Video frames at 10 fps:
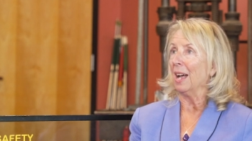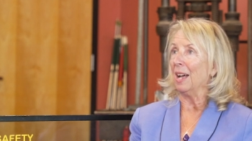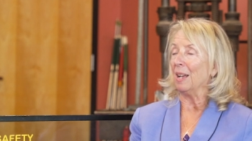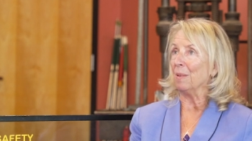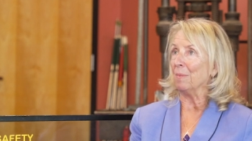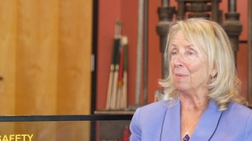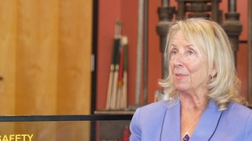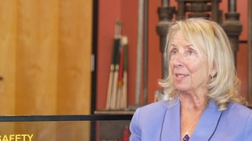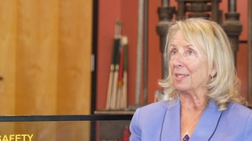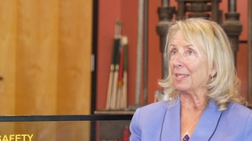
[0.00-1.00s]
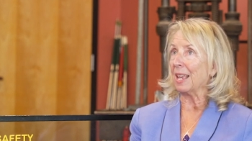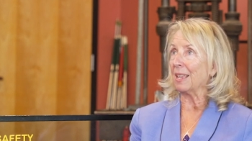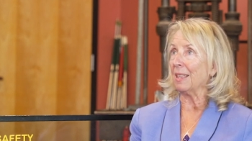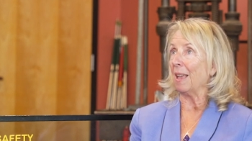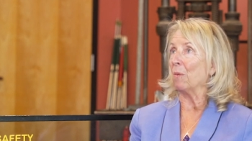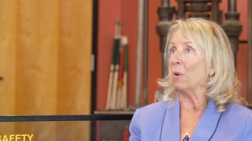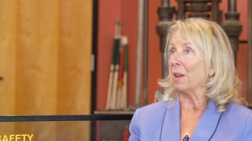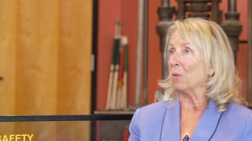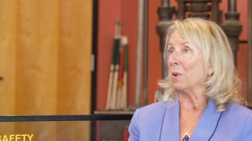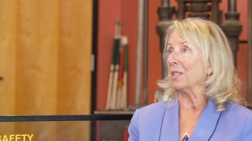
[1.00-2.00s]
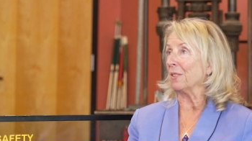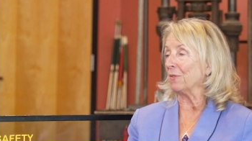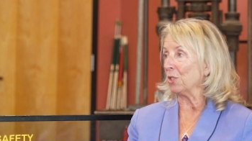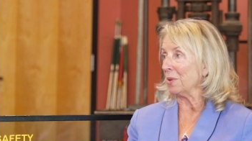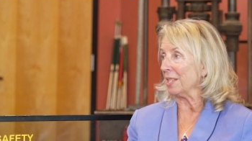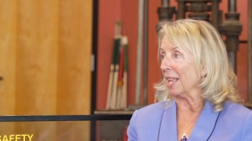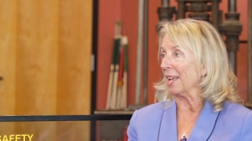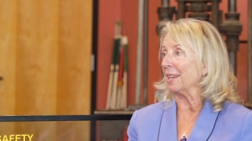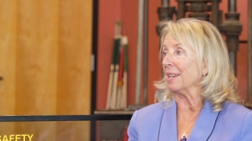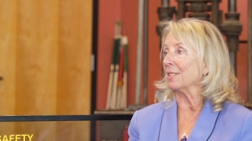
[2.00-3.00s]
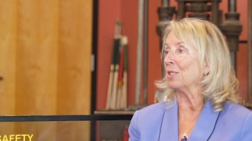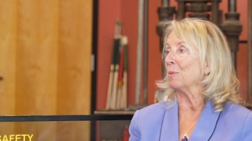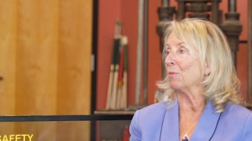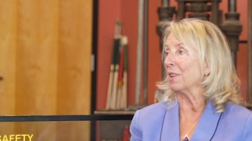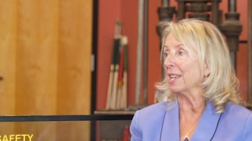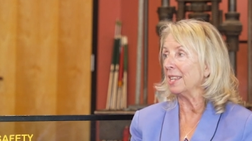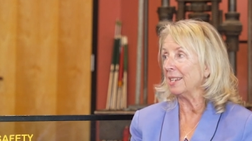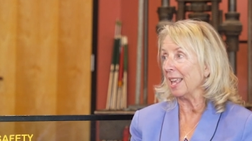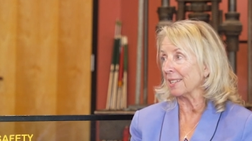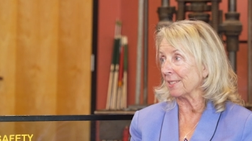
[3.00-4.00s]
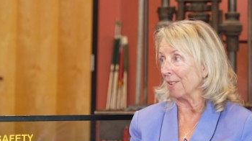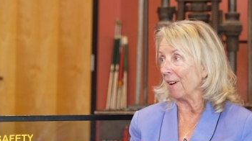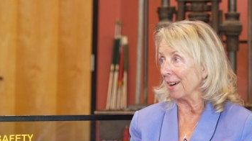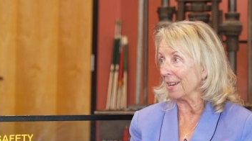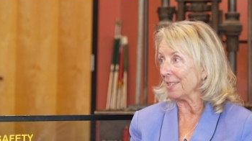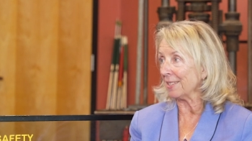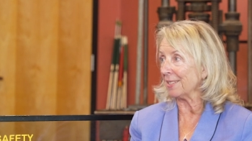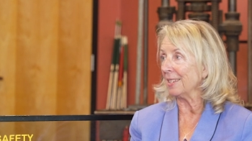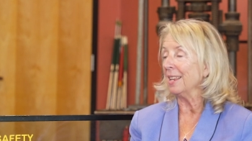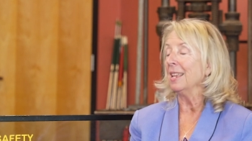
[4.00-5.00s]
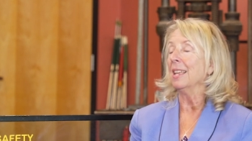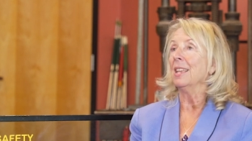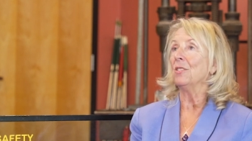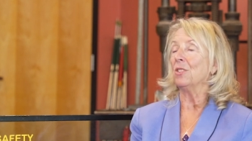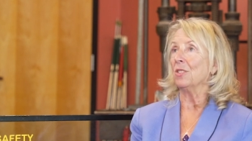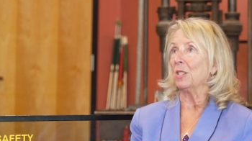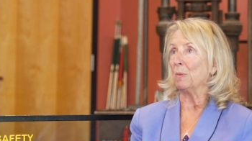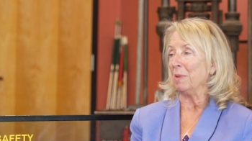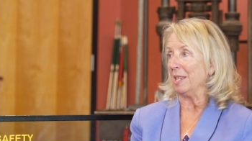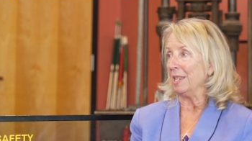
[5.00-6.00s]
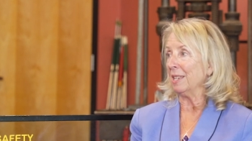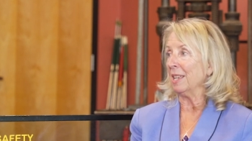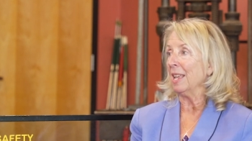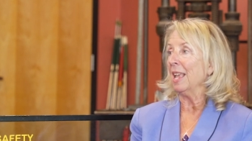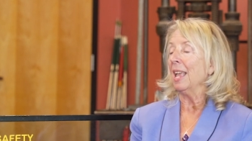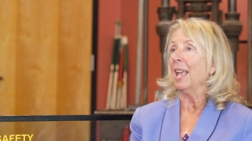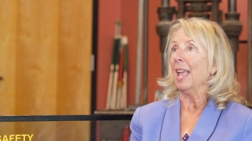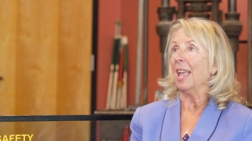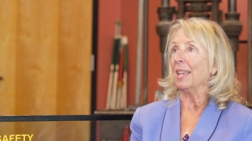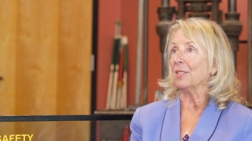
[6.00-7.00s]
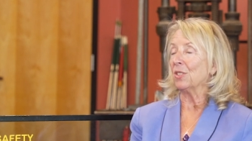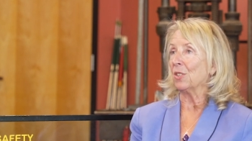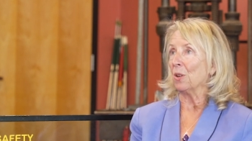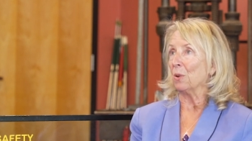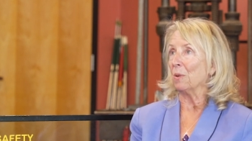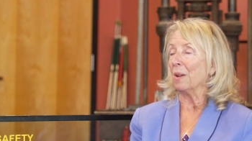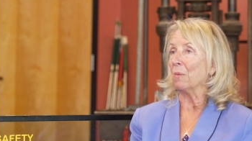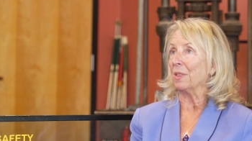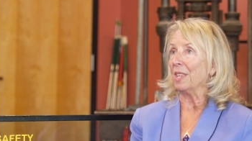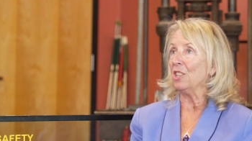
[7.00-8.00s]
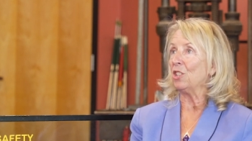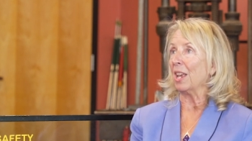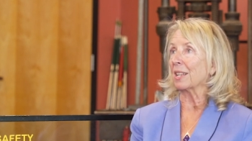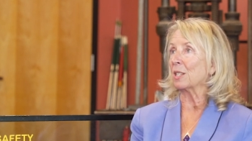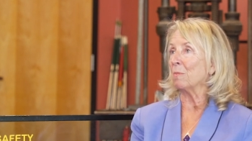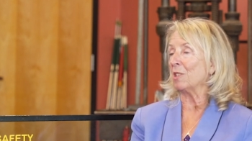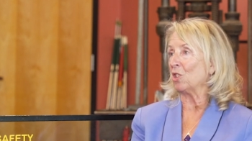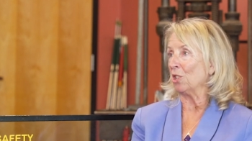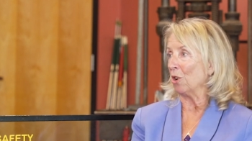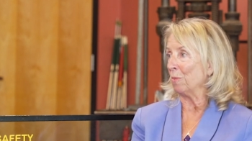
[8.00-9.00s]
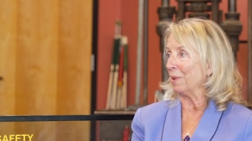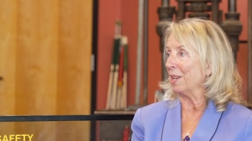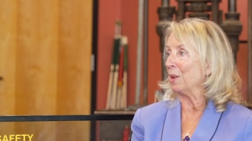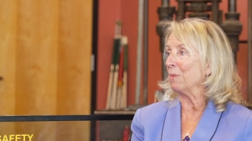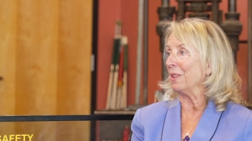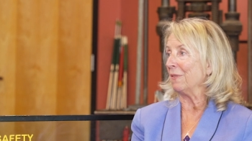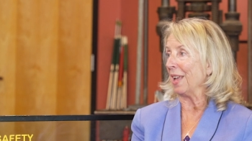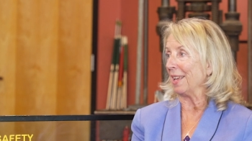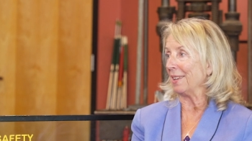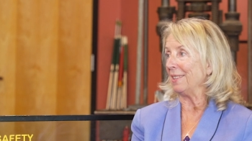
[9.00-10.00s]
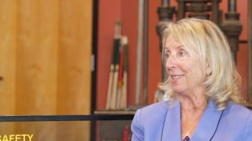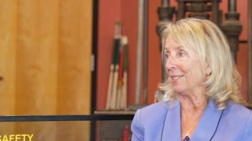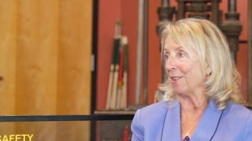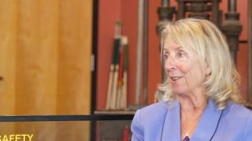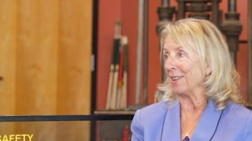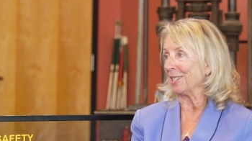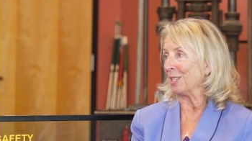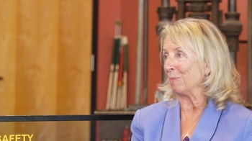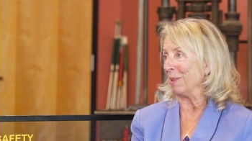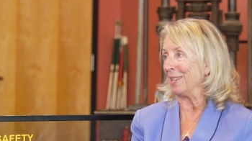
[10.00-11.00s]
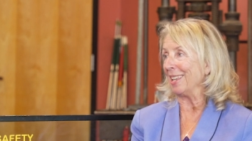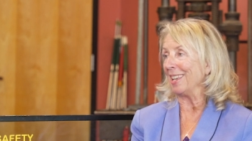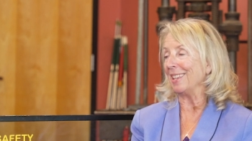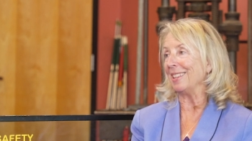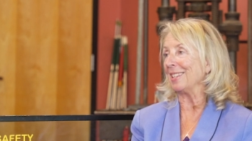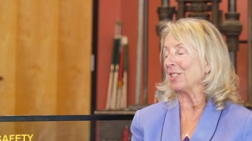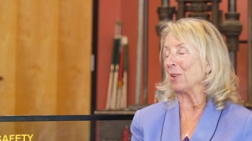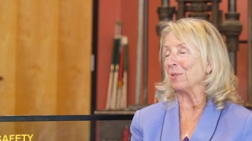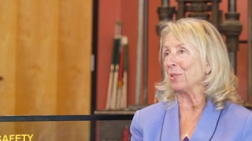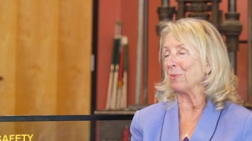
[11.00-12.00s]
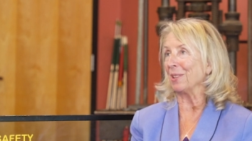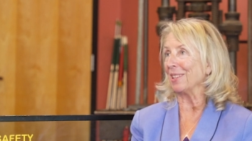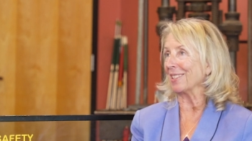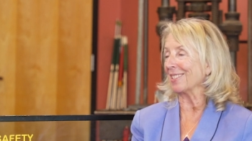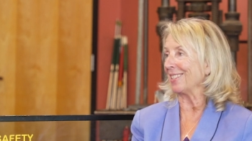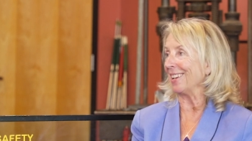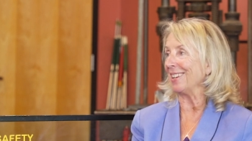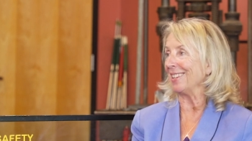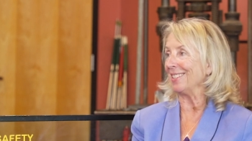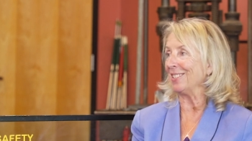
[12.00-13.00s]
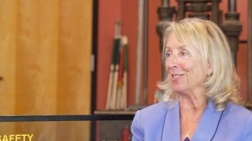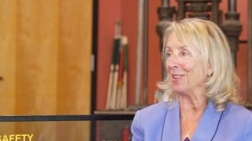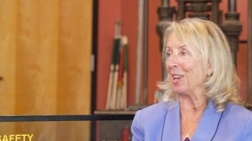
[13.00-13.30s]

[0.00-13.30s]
Um, the sec- one of the ways of doing that is to bring in guest artists mm-hmm. to speak and so, with each exhibition opening, we've had these artists speaking, and that's always really exciting to